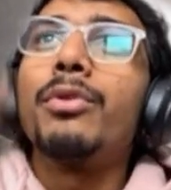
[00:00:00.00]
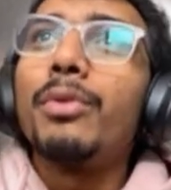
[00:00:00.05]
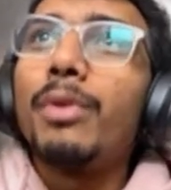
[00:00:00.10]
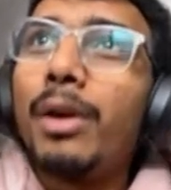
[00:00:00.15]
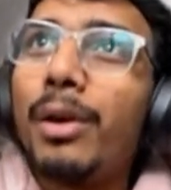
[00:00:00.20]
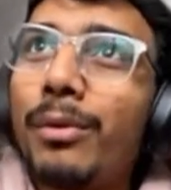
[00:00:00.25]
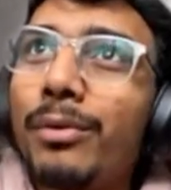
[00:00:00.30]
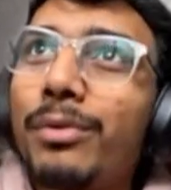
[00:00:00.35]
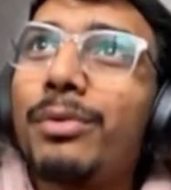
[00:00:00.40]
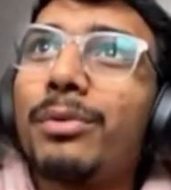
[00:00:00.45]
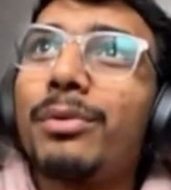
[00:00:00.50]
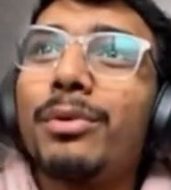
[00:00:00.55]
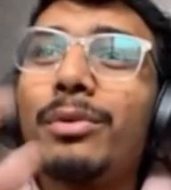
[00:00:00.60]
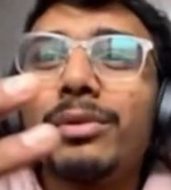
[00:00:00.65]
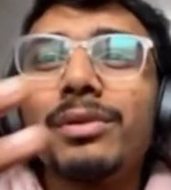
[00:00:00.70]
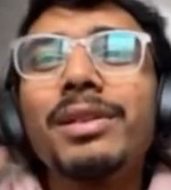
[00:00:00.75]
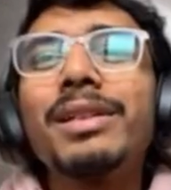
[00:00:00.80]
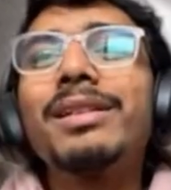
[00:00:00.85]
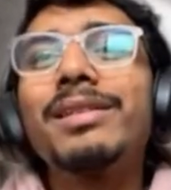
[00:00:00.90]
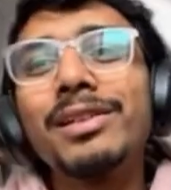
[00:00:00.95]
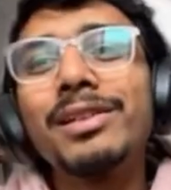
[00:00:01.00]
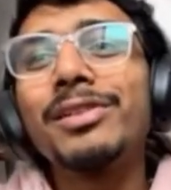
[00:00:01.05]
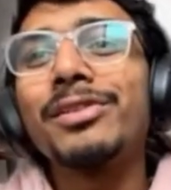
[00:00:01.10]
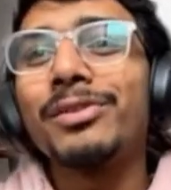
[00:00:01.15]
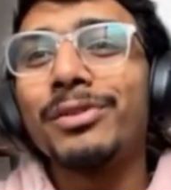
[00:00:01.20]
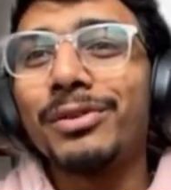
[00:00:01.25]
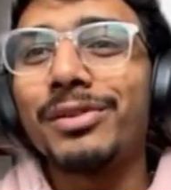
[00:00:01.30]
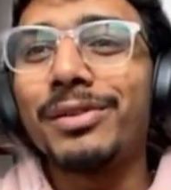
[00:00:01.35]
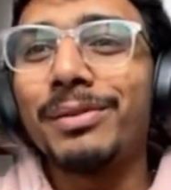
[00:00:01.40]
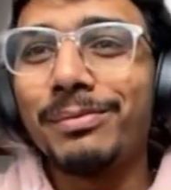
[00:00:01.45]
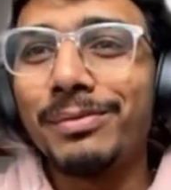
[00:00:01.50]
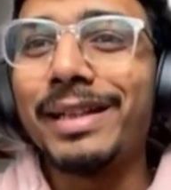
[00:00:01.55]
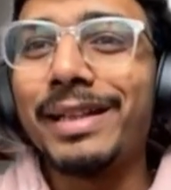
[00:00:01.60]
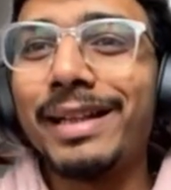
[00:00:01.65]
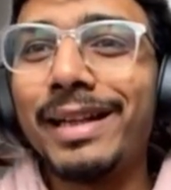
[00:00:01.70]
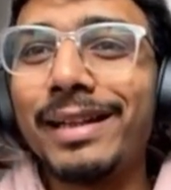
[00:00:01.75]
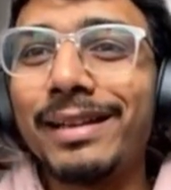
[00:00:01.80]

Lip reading: There is no something